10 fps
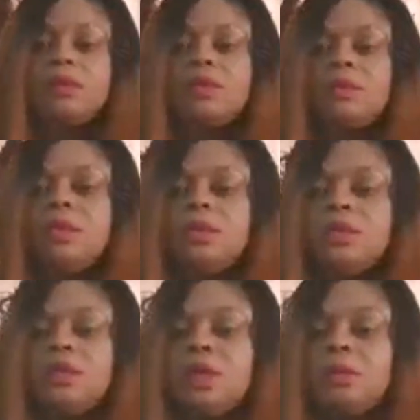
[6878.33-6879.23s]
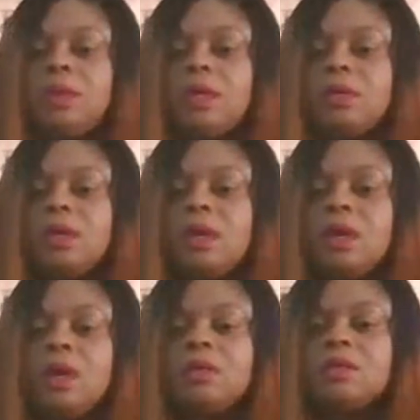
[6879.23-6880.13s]
Someone just came in.
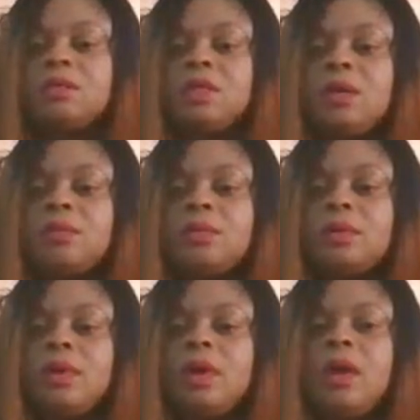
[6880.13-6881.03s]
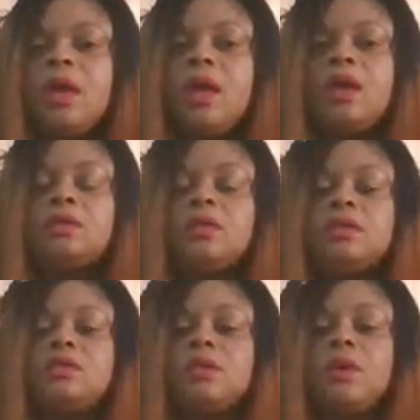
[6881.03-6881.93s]
So, hey,
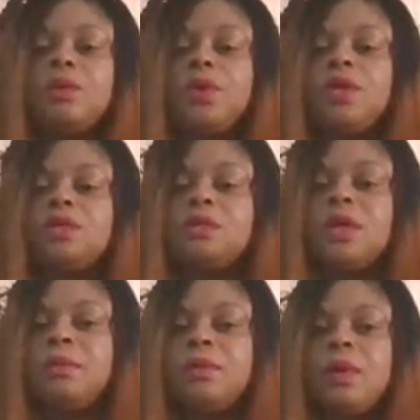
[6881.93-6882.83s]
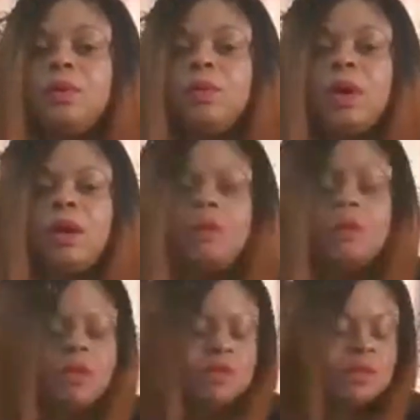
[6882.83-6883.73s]
so sorry. So, wow,
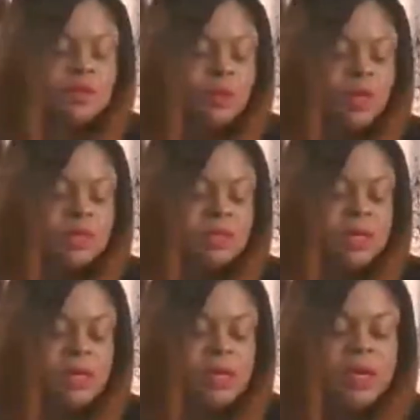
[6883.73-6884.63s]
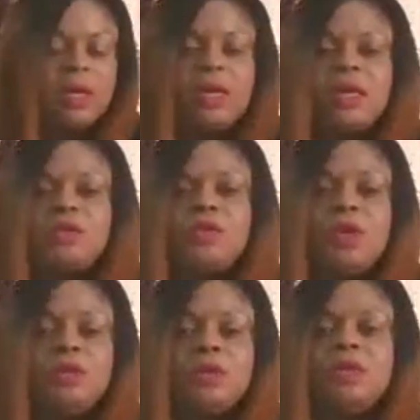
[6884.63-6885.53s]
what is the
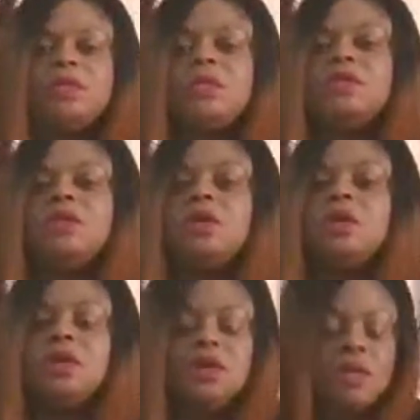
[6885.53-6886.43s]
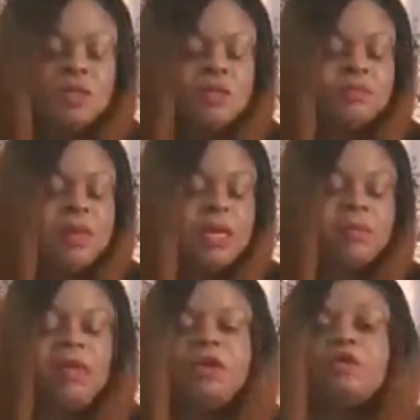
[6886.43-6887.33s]
network is not, is
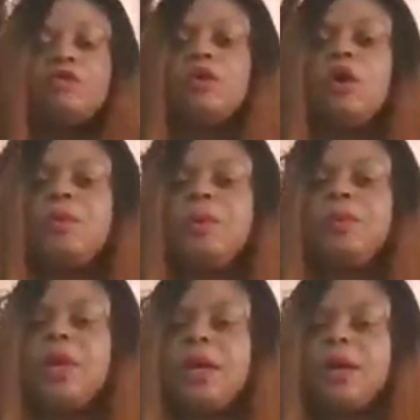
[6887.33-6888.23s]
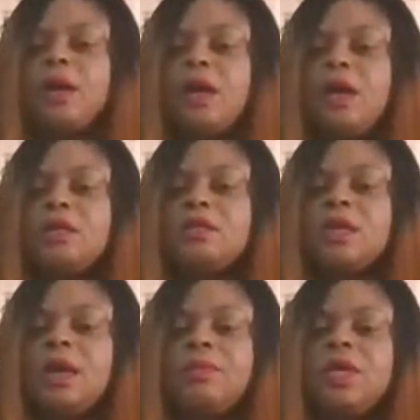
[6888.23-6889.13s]
making me not to call people like
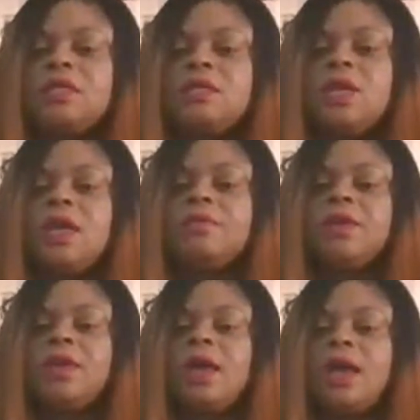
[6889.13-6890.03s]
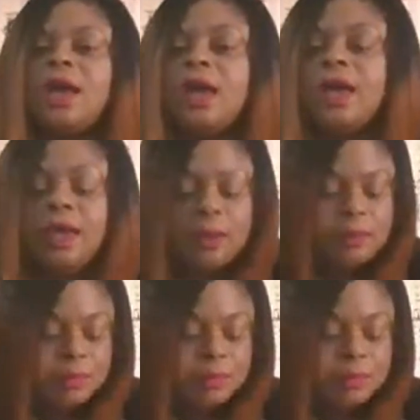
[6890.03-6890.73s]
Standard TV, hi.